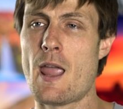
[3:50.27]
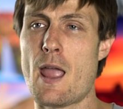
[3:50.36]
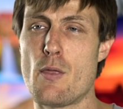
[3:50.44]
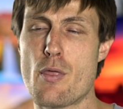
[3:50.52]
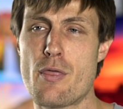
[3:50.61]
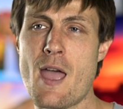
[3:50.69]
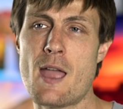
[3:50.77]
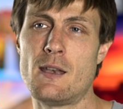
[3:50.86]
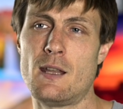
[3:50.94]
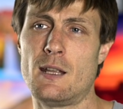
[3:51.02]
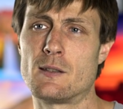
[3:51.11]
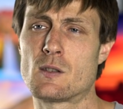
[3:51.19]
and then
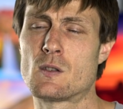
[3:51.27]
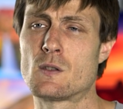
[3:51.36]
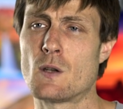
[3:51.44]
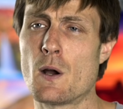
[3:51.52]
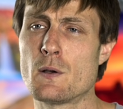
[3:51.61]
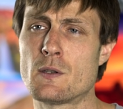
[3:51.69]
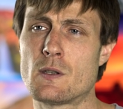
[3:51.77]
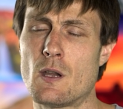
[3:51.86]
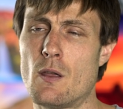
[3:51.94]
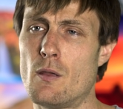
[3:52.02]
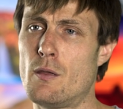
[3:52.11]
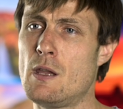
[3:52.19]
it starts
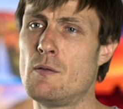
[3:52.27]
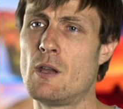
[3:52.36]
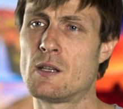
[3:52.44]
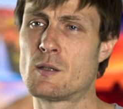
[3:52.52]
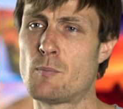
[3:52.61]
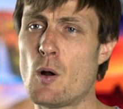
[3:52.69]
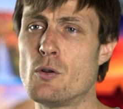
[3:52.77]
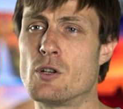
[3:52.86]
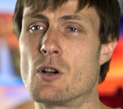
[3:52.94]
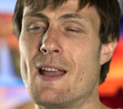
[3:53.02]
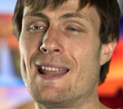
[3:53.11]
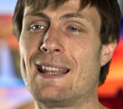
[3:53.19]
the
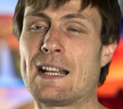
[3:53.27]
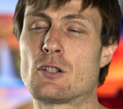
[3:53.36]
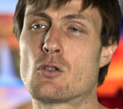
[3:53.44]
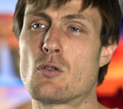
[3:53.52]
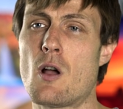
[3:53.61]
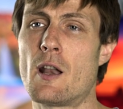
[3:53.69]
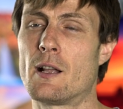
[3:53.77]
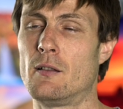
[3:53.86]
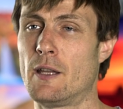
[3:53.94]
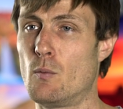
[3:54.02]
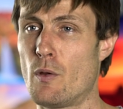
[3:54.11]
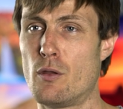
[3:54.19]
exposure
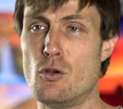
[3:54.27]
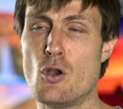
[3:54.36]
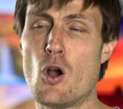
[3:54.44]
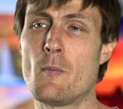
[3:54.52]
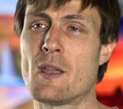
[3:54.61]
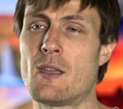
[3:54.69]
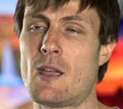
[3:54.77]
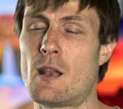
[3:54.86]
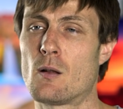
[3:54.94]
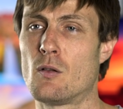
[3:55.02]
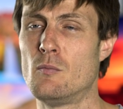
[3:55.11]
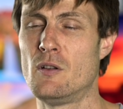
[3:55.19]
electronically with no
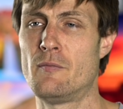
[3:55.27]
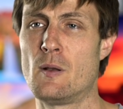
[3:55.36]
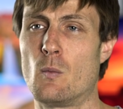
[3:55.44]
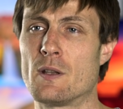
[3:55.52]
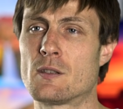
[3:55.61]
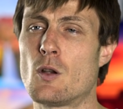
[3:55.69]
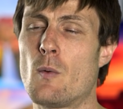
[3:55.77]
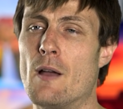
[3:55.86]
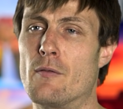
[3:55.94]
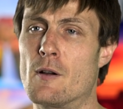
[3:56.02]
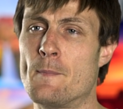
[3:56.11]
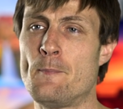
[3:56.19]
mechanical movement
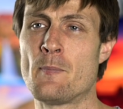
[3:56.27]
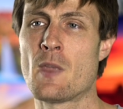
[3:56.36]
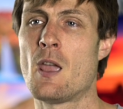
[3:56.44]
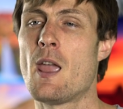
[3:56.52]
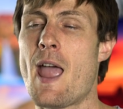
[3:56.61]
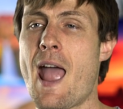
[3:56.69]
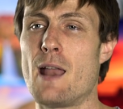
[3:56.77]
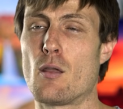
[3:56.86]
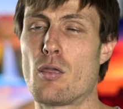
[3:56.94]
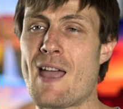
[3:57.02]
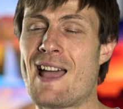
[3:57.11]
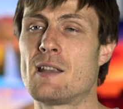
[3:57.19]
whatsoever, and
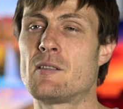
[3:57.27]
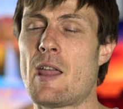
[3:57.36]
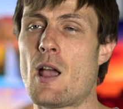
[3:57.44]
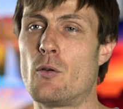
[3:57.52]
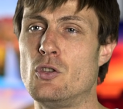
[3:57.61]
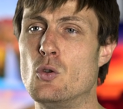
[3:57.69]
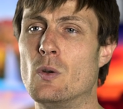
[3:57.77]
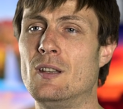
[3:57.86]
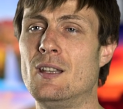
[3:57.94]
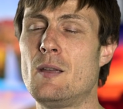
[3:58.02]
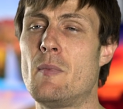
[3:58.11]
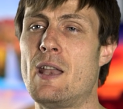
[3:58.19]
that is how you
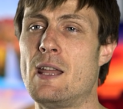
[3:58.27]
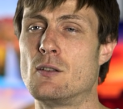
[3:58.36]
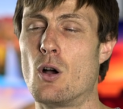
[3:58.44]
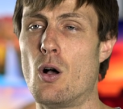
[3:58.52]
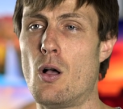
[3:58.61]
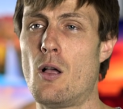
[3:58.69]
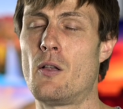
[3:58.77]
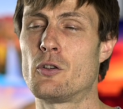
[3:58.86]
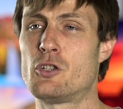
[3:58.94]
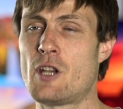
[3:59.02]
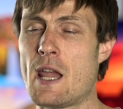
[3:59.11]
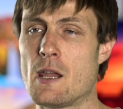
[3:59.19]
eliminate all
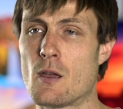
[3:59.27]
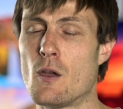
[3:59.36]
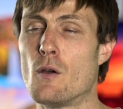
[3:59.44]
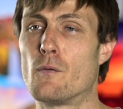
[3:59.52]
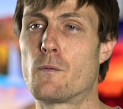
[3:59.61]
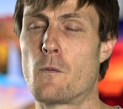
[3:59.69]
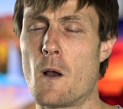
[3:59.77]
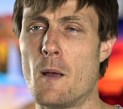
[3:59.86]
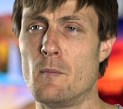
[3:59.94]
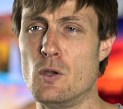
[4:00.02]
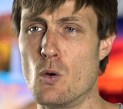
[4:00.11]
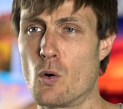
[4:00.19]
shake
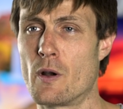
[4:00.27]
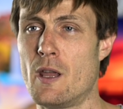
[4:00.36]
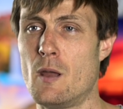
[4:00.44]
from your